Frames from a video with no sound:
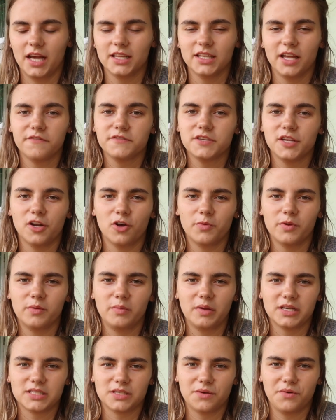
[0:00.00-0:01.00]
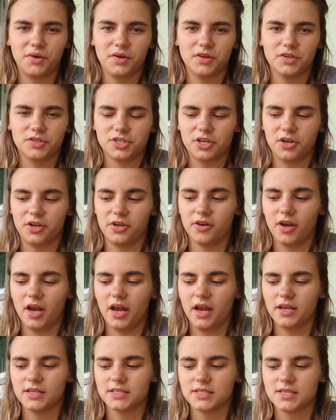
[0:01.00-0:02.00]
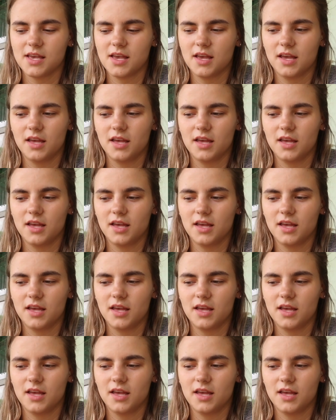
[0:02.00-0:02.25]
I left it open because I wanted to show you guys.